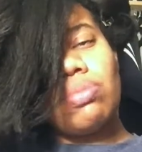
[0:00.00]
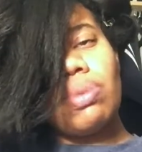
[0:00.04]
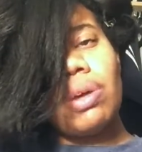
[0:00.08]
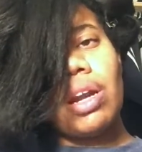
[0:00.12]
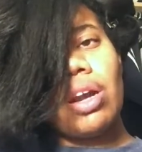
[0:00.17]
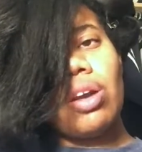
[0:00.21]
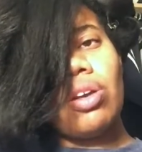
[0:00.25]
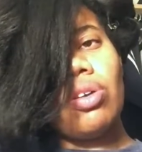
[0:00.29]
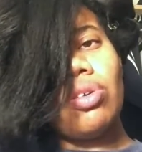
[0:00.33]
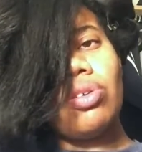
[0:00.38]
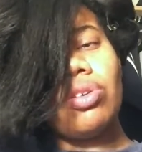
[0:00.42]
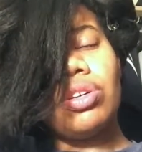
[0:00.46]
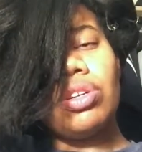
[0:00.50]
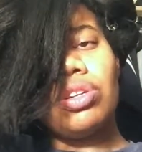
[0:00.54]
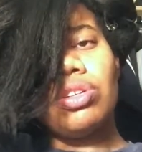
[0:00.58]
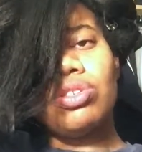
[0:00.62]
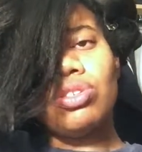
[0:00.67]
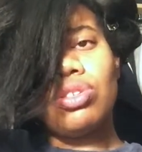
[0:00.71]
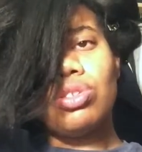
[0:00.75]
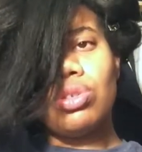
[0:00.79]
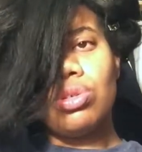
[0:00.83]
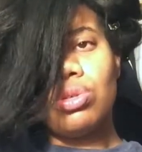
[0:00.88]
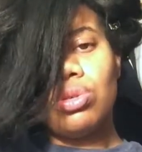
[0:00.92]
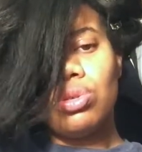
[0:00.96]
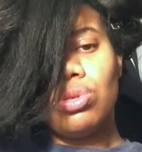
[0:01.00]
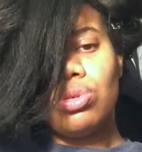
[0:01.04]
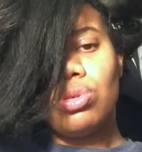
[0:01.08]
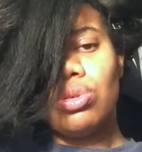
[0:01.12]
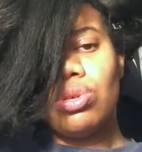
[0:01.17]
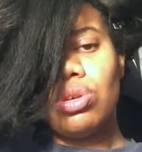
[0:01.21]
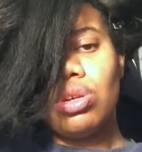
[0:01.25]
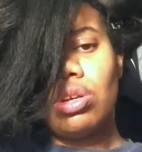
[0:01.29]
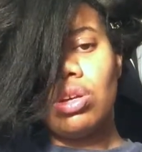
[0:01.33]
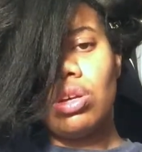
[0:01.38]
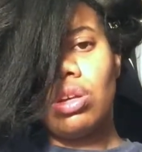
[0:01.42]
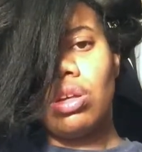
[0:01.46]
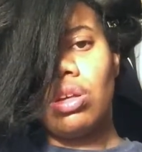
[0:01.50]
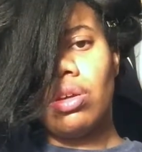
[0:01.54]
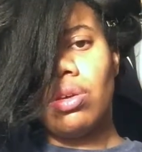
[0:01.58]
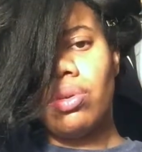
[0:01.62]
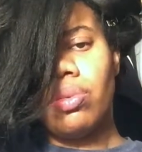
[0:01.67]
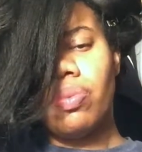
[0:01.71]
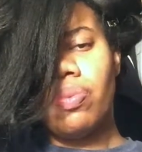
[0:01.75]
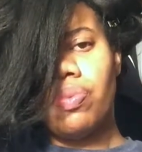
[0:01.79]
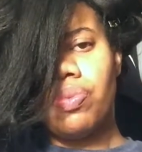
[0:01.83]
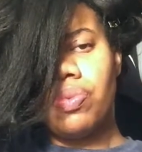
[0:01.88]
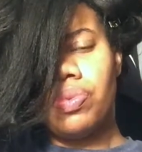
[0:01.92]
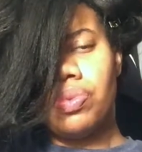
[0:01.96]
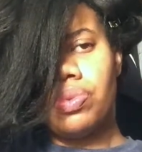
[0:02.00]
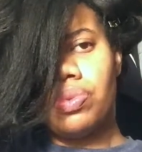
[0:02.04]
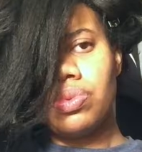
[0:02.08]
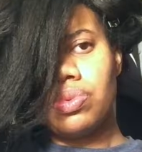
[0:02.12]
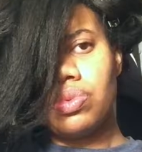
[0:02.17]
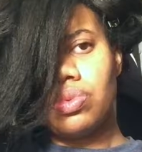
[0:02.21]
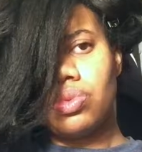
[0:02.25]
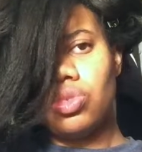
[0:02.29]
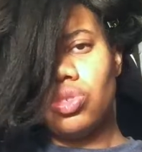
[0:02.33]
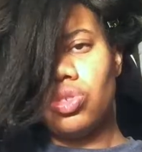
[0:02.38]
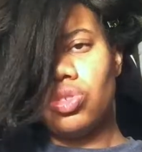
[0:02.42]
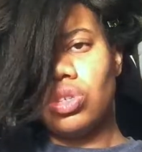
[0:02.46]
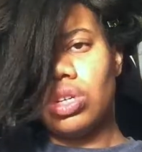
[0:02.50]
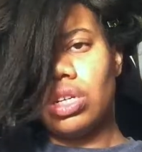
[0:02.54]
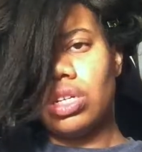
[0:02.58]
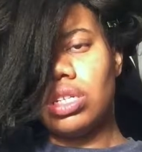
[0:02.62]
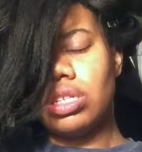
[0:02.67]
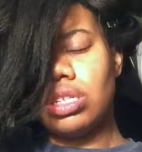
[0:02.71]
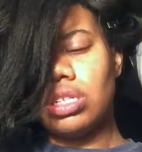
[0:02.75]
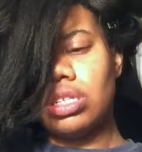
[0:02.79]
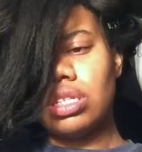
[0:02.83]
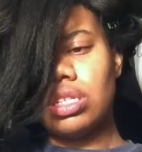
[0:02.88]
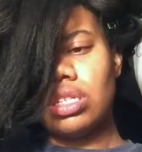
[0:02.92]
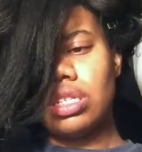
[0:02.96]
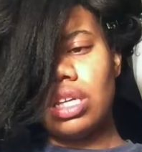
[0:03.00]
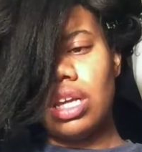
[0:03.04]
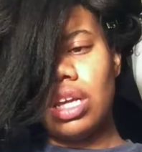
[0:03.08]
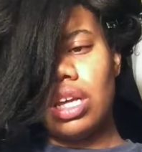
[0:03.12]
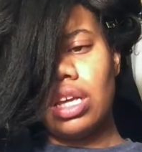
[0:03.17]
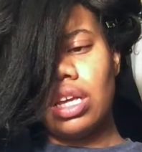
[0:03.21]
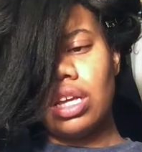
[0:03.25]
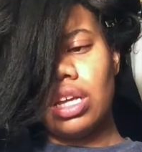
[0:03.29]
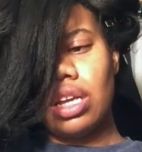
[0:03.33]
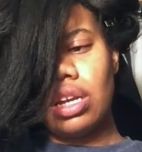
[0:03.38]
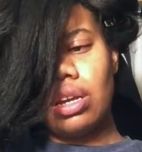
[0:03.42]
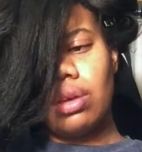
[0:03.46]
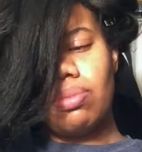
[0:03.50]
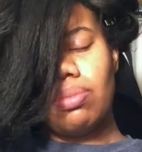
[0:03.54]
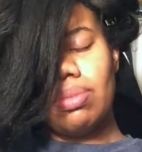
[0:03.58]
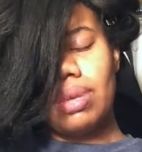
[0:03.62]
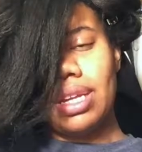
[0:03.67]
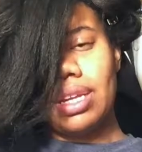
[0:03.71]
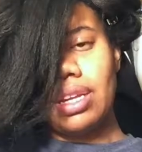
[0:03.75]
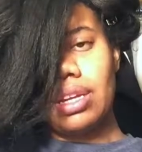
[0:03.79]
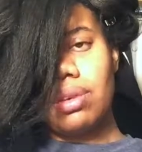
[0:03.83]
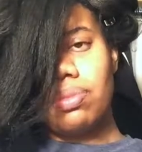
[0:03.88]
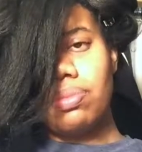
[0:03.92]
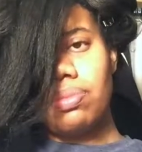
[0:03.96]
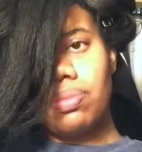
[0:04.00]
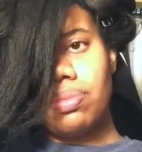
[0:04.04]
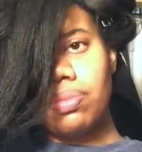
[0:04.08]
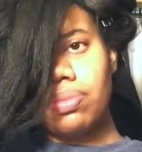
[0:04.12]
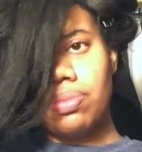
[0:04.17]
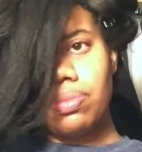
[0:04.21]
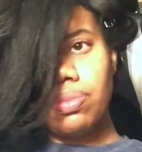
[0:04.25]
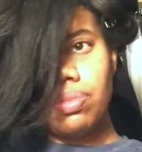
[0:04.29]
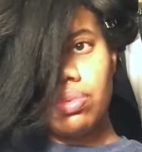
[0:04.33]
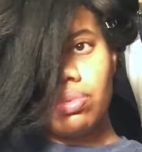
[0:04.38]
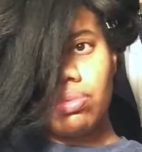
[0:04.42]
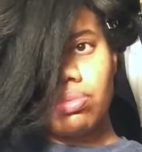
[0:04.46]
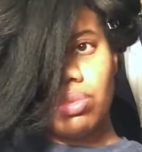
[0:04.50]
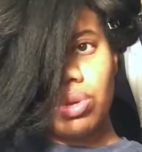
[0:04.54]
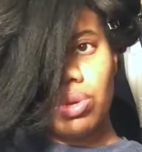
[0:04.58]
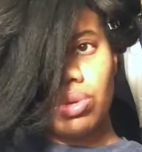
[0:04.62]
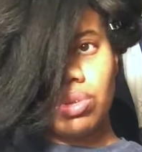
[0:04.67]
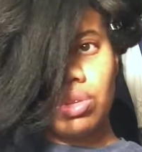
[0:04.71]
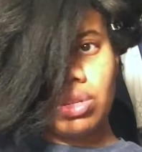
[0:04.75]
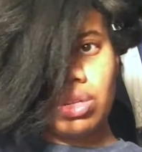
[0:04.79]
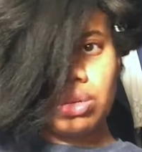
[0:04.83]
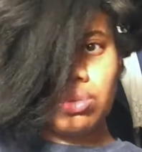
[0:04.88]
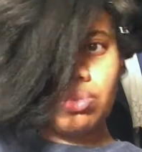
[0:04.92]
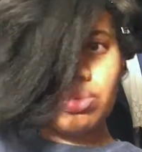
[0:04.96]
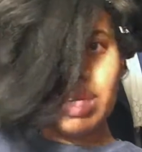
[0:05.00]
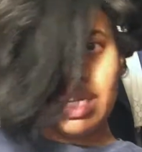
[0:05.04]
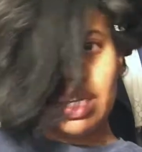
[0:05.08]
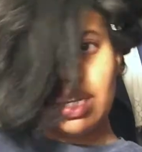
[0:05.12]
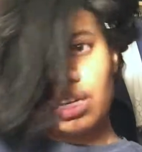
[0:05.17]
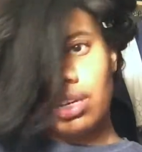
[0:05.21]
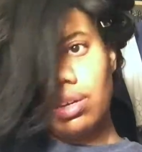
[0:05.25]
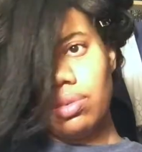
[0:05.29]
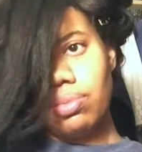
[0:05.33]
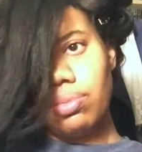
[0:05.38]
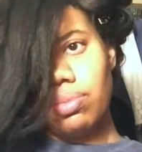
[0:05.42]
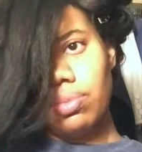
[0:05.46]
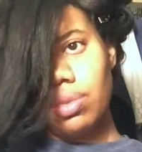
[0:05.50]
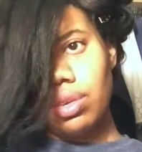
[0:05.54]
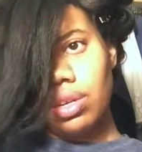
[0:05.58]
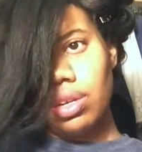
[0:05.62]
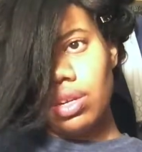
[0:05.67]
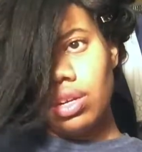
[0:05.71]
But I ordered 2 dresses in a medium, both in a medium.